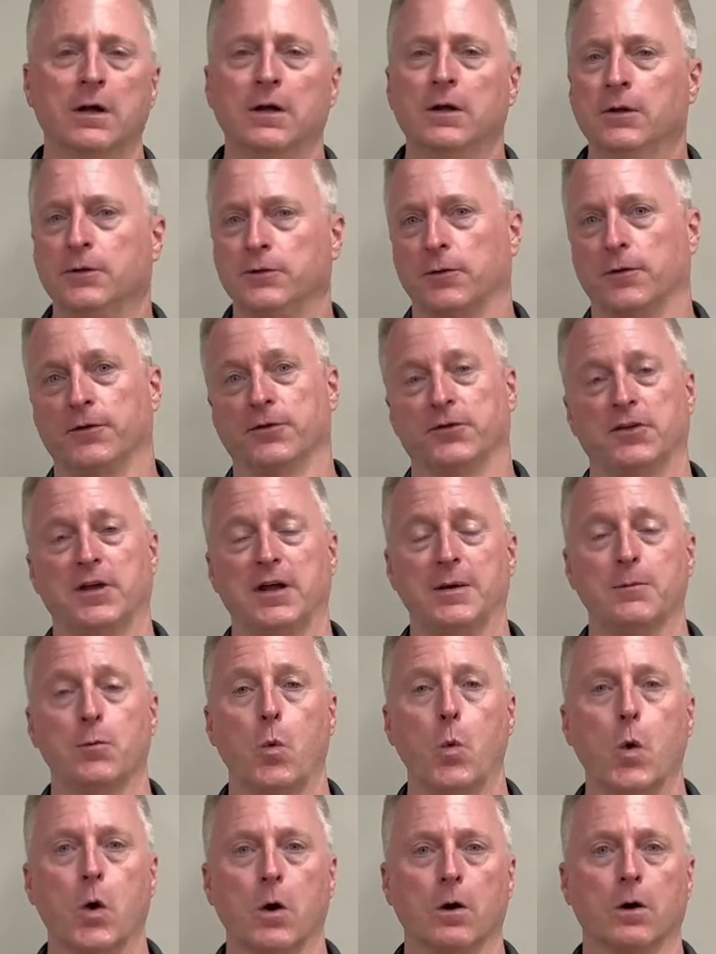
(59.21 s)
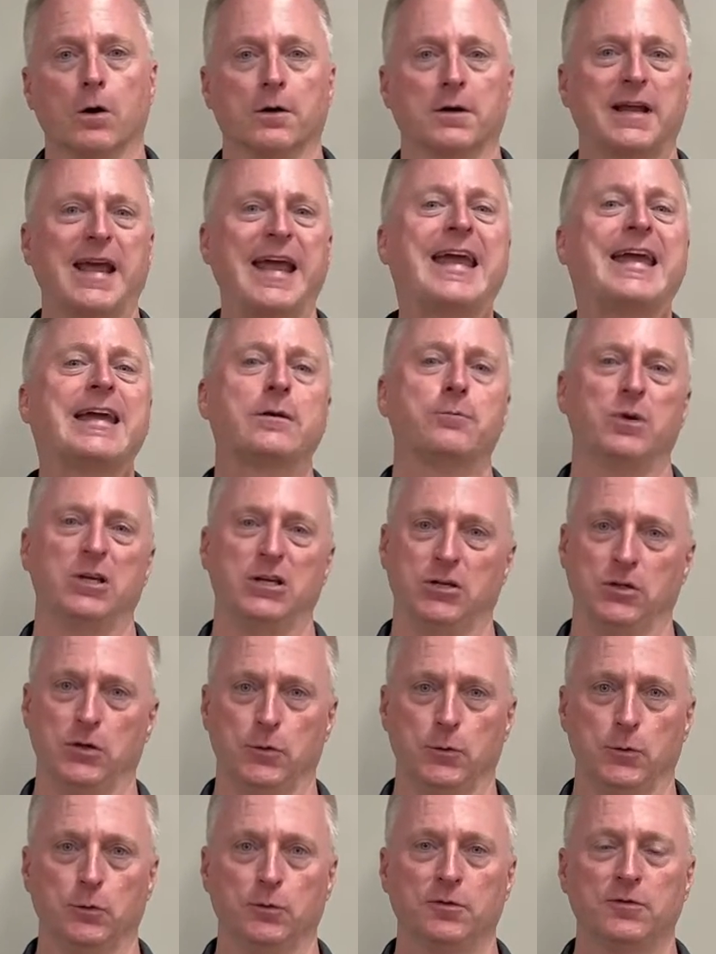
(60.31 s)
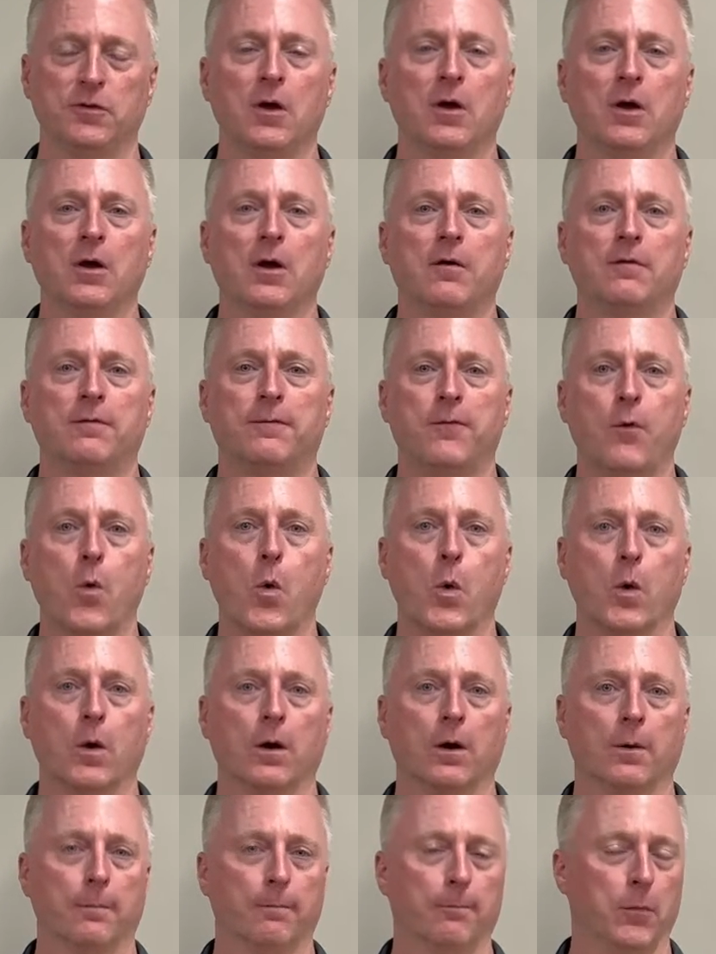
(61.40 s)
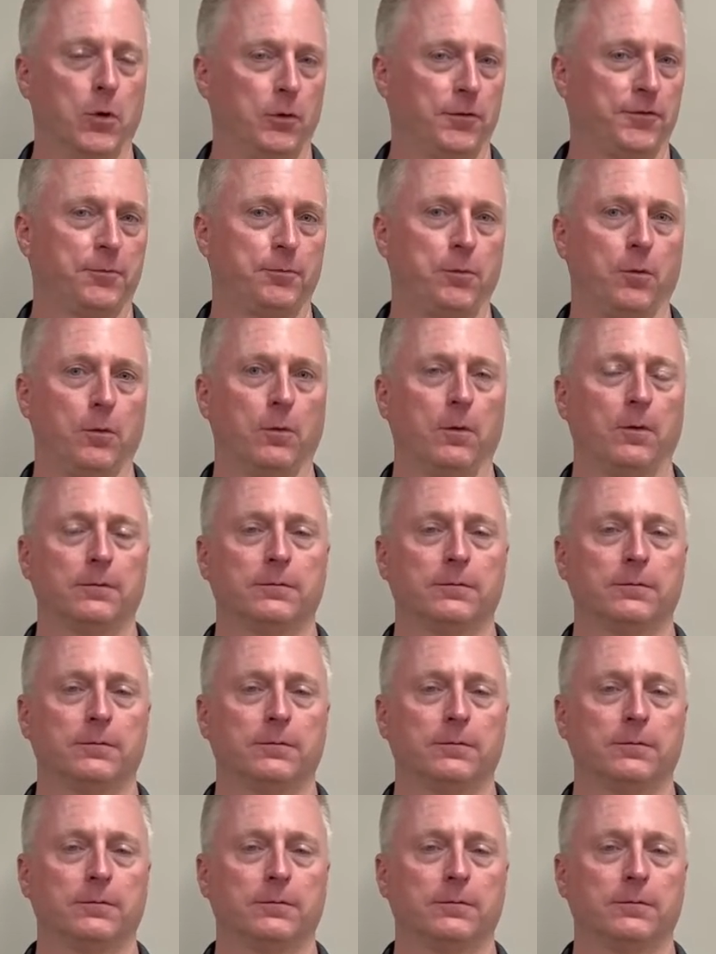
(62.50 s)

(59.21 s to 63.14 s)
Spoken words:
So the same word can be used for multiple